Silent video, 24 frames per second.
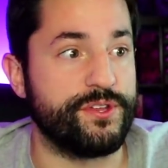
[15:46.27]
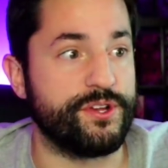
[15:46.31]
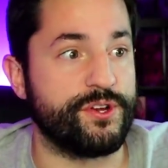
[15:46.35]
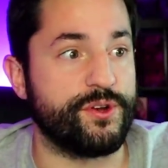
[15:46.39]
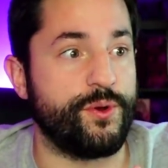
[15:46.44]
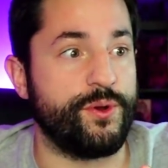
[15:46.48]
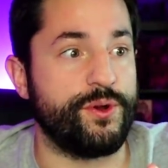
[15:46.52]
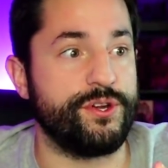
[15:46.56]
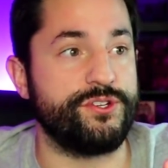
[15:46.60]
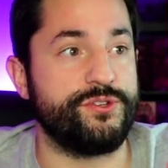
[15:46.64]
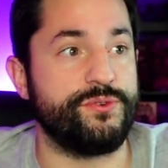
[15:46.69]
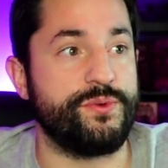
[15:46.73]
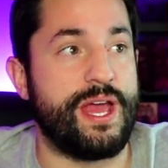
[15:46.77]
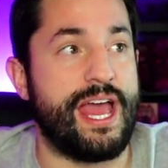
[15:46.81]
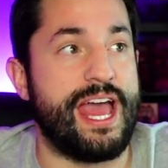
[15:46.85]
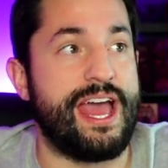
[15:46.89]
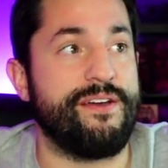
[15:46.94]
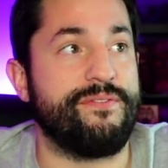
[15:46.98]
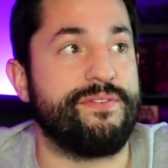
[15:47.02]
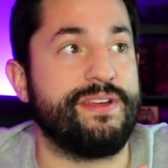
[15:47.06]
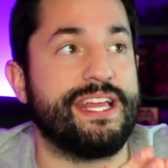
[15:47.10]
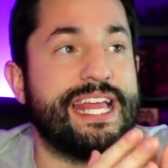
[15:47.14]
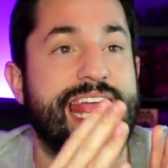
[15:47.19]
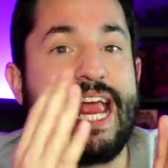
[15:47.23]
They're going to
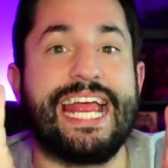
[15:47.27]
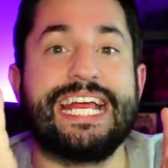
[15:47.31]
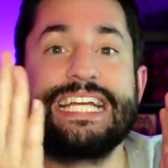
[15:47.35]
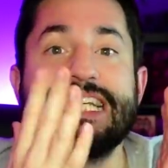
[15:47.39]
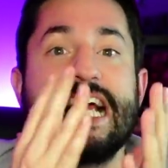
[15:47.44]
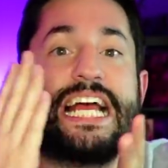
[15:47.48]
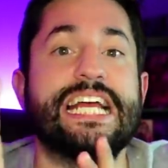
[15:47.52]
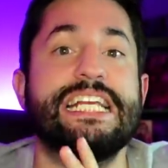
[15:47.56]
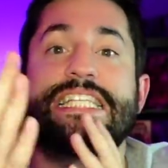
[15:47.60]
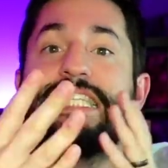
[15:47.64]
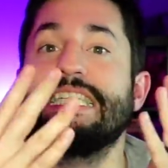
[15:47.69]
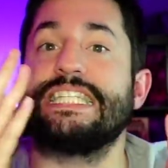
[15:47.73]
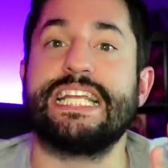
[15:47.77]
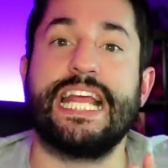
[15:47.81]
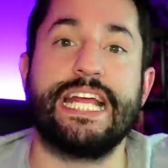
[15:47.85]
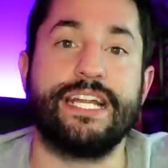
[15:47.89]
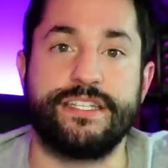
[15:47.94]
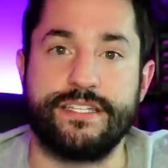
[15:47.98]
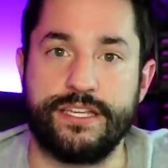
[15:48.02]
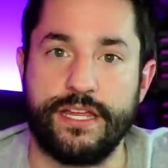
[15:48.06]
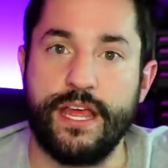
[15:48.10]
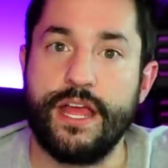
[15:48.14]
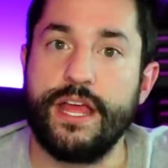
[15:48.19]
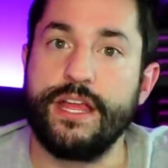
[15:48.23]
have
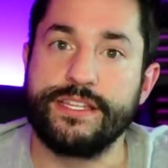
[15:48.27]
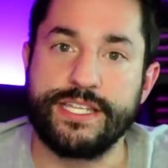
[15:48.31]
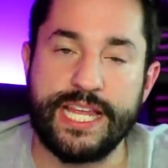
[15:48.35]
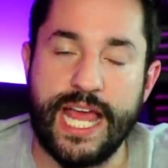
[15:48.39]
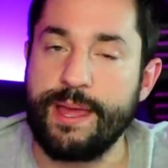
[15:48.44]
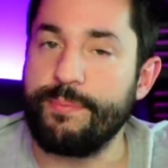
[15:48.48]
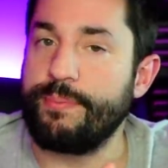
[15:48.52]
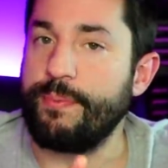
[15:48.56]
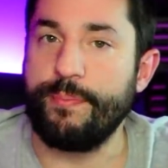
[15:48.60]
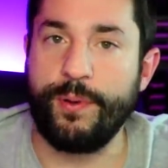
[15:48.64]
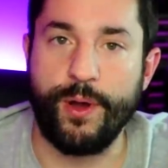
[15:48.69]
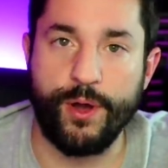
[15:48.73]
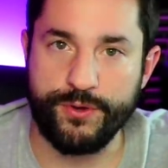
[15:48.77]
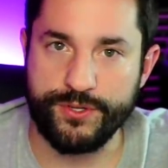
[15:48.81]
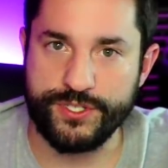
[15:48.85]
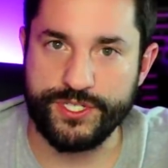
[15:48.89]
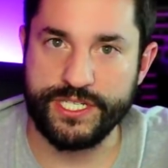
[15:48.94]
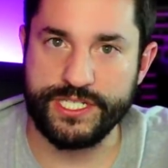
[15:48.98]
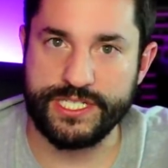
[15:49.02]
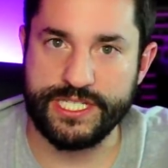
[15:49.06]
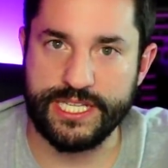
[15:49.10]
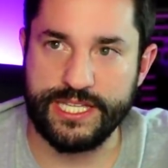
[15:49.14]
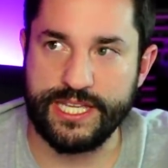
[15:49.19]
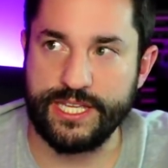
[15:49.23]
anti-scent type
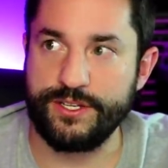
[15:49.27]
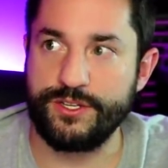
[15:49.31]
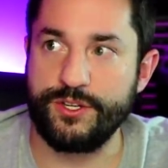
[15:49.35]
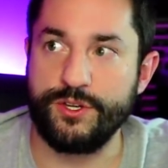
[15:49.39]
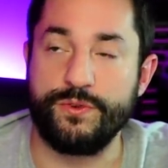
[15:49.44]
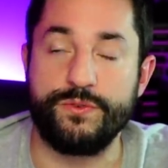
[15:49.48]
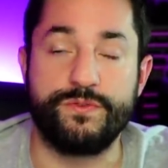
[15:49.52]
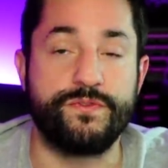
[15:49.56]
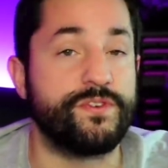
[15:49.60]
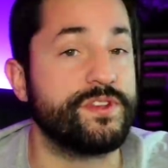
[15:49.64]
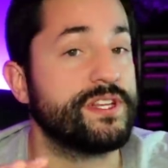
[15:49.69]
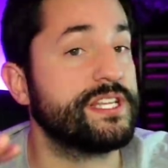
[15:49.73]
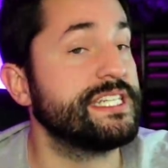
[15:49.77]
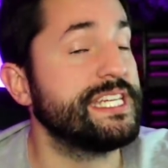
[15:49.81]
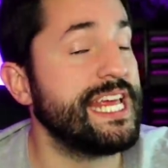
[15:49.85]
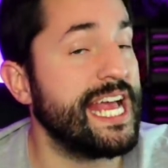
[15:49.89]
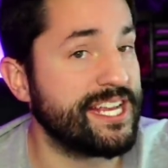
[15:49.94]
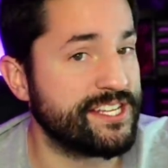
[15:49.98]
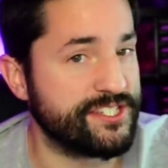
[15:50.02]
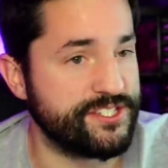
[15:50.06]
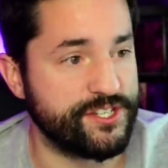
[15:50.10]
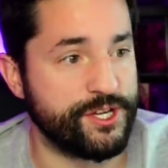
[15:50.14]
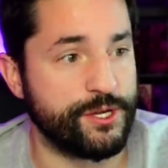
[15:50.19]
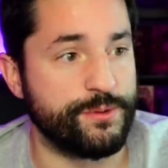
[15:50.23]
potions that they do for the
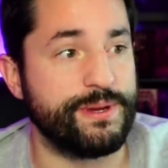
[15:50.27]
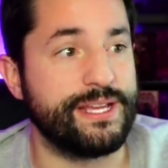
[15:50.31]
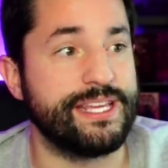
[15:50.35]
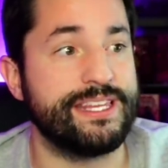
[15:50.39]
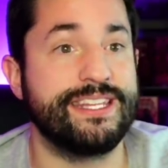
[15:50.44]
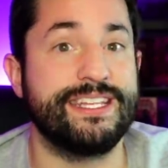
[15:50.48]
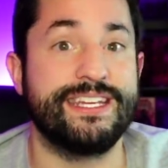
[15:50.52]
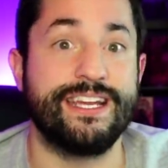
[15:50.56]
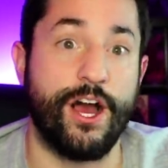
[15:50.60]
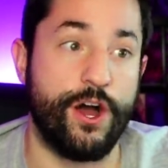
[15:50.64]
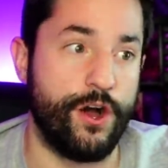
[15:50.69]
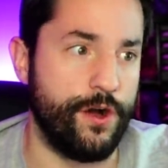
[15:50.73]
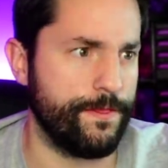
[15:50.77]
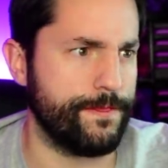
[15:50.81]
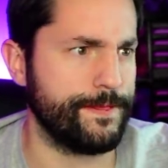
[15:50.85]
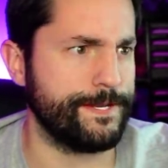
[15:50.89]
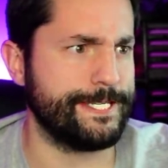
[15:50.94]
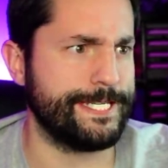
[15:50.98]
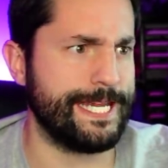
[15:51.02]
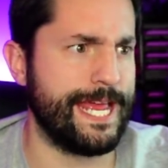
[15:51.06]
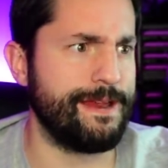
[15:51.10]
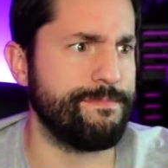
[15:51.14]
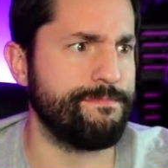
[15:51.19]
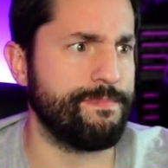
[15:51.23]
taxidermy and the, all
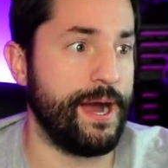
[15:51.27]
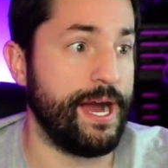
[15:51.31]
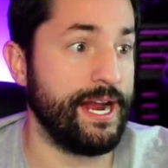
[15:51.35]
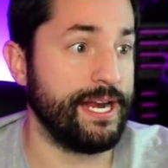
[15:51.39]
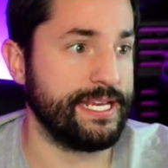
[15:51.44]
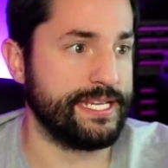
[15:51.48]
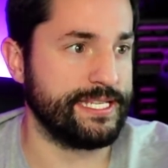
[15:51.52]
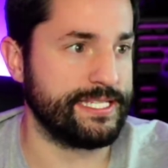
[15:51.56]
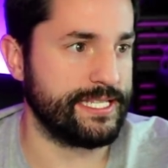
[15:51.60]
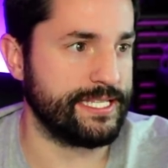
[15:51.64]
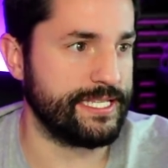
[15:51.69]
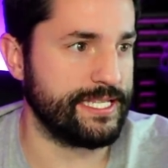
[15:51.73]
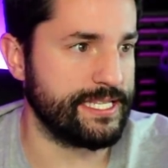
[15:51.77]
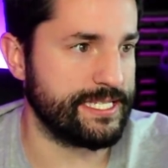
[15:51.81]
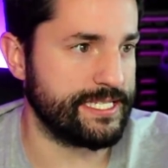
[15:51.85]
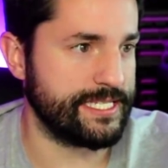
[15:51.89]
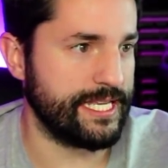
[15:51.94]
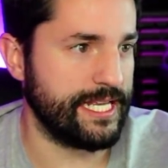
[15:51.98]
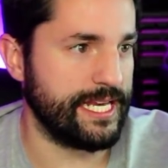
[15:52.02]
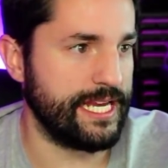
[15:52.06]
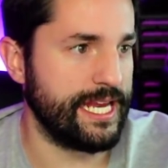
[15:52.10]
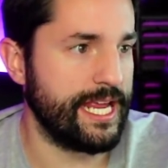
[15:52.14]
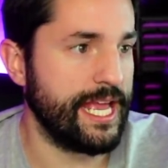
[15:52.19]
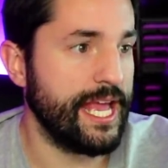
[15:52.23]
the dead bodies in this
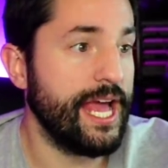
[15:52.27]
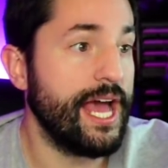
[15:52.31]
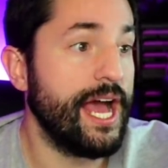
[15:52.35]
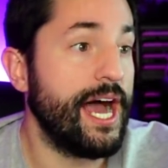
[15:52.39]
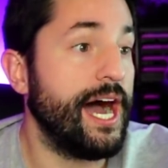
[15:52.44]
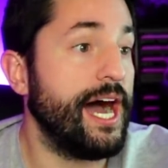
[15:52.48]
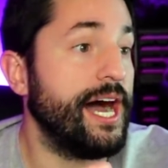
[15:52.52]
city.